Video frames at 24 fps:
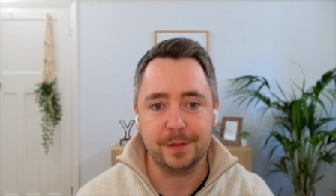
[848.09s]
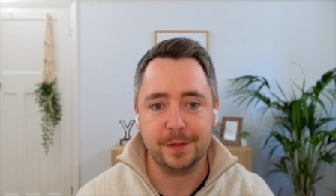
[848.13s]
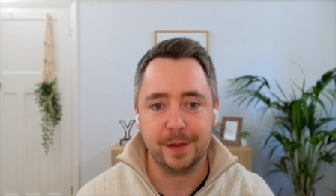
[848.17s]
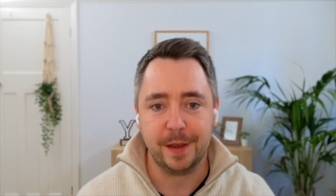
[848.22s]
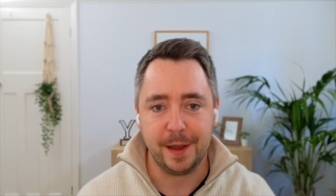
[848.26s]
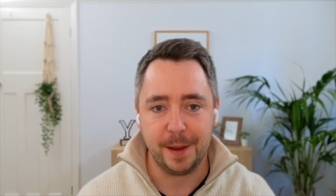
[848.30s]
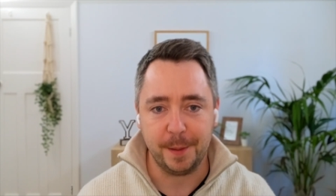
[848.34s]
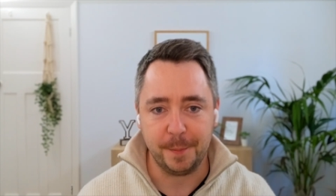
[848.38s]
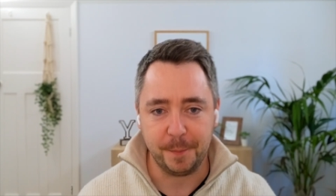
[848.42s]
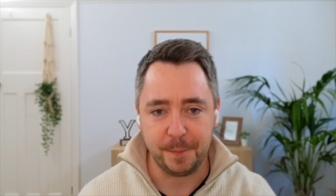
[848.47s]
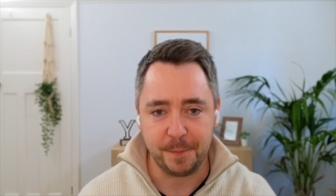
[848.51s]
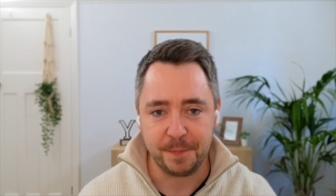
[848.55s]

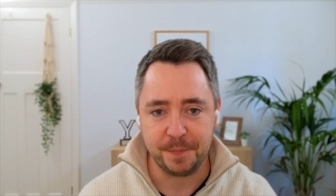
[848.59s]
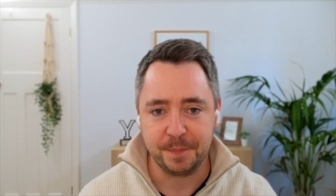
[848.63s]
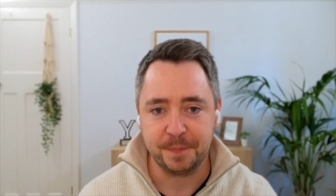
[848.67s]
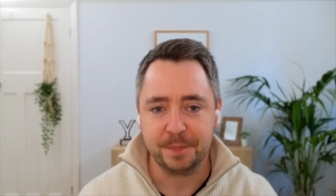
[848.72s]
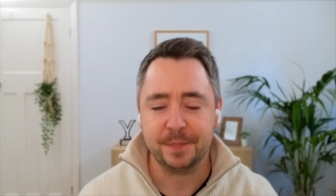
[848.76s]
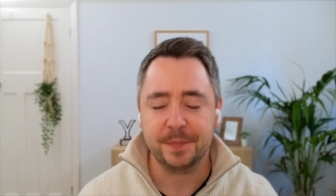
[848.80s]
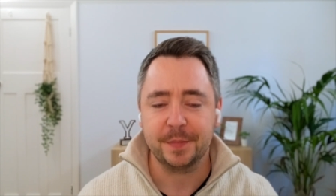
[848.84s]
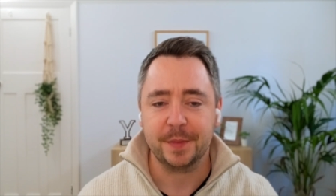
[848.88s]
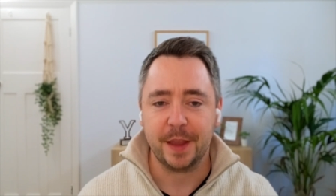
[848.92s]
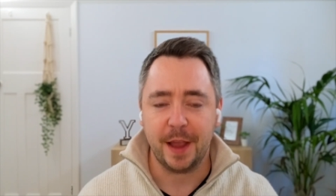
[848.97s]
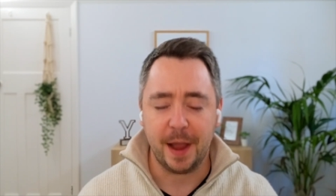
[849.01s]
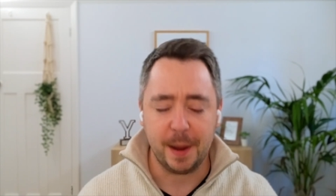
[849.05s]

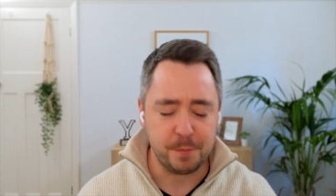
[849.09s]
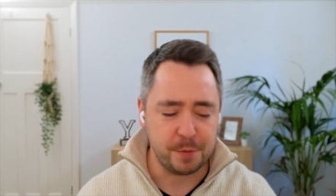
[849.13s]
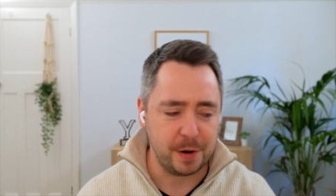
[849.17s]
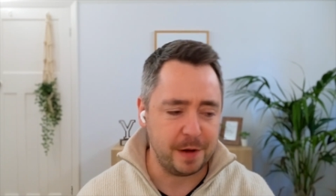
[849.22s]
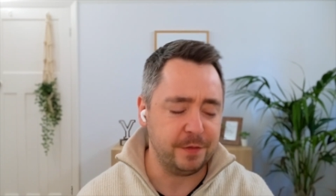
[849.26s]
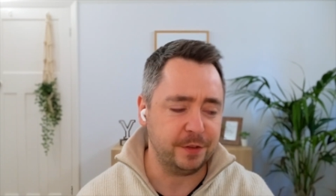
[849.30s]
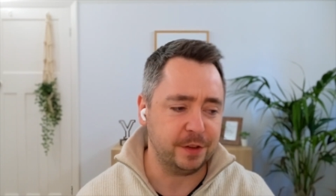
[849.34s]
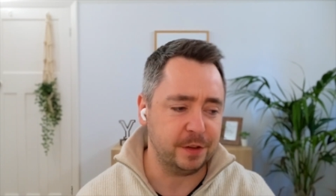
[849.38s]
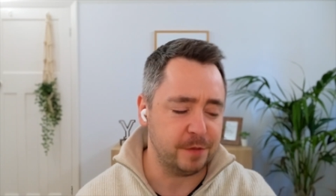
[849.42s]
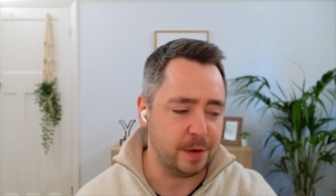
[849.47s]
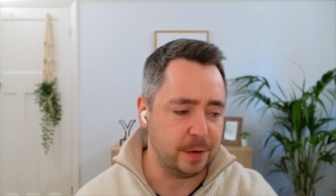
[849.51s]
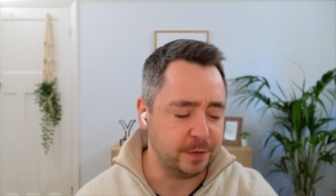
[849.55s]
I
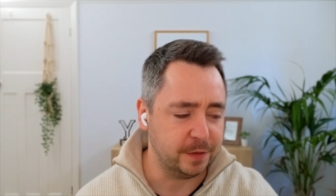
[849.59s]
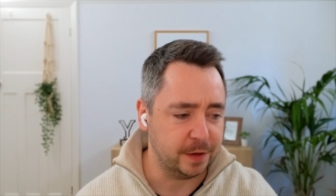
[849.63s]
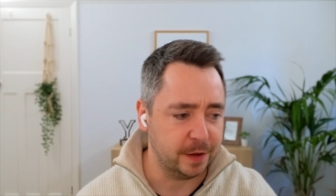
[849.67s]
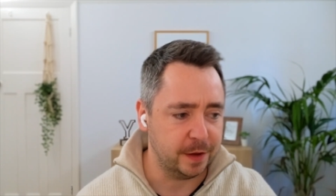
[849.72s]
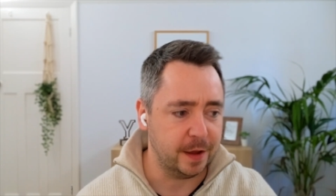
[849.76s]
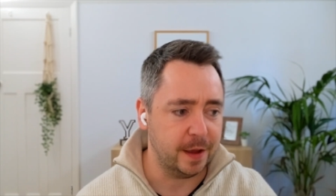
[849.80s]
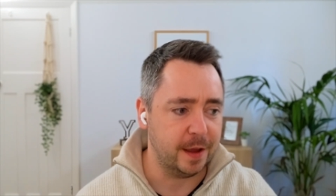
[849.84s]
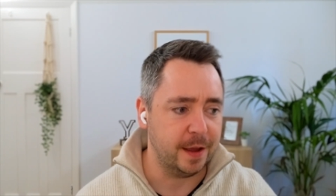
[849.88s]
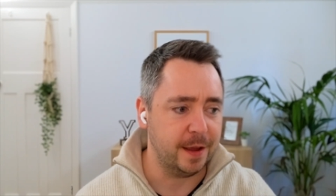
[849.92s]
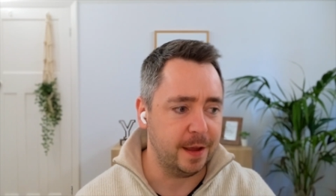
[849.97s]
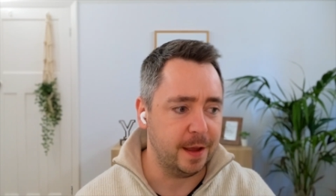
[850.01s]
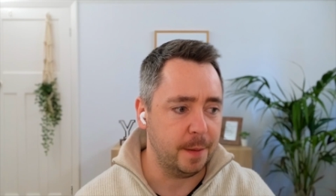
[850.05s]
previously wrote
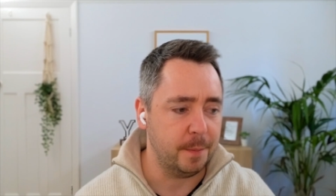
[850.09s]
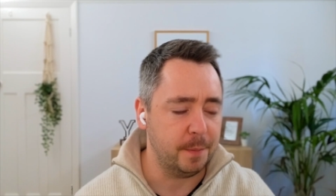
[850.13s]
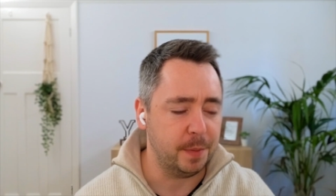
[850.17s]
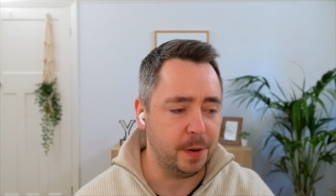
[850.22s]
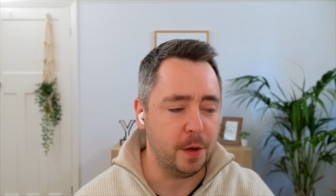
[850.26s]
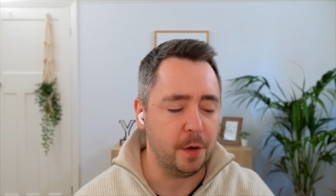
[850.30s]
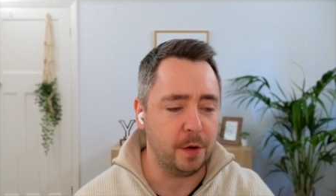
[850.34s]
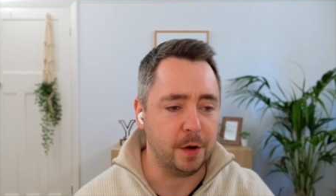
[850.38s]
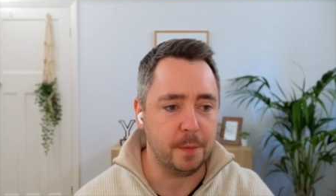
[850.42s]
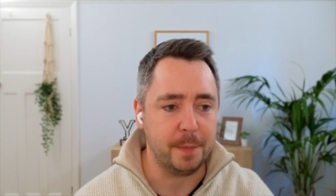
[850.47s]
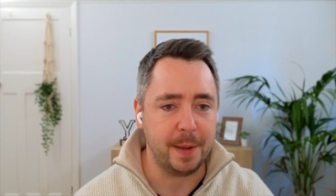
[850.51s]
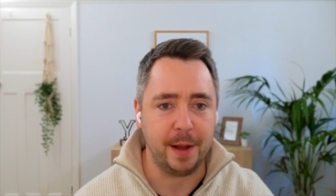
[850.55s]
a
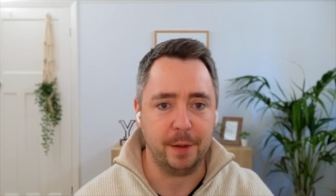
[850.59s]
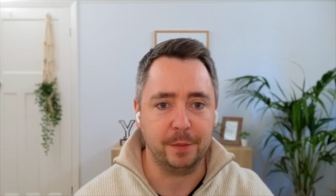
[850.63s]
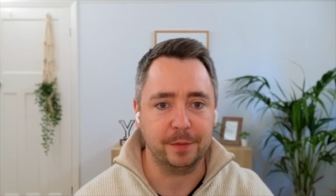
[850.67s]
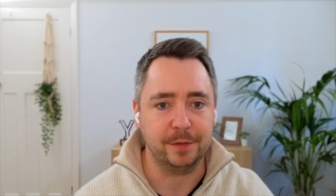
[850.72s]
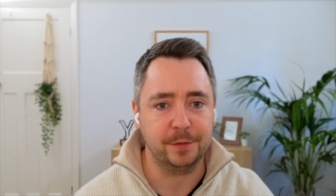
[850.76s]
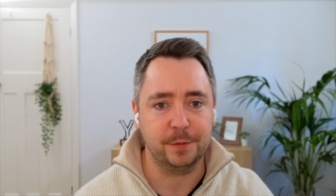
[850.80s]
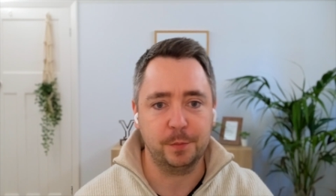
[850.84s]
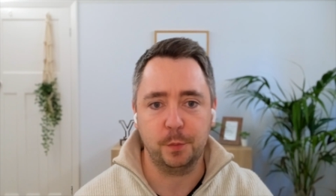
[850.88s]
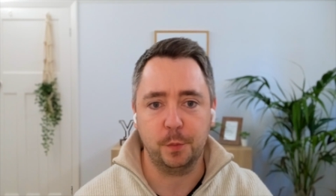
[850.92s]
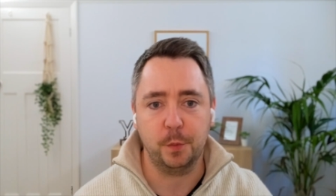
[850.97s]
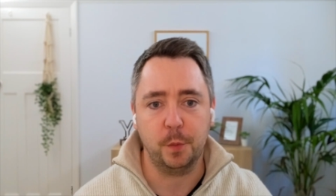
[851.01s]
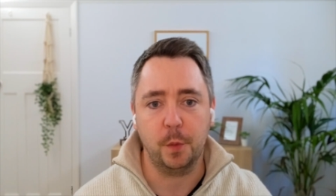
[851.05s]
blog about
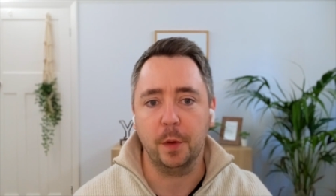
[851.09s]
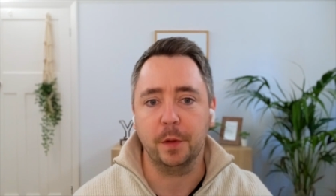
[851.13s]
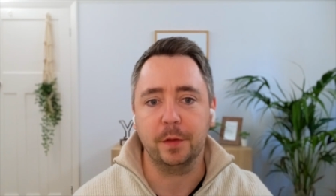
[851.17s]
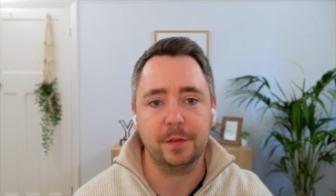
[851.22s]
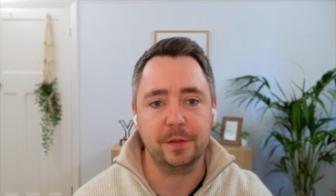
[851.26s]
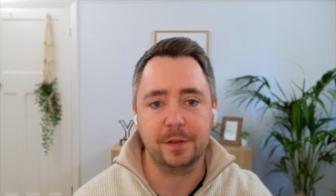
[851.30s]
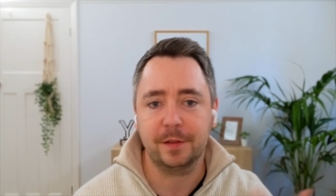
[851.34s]
what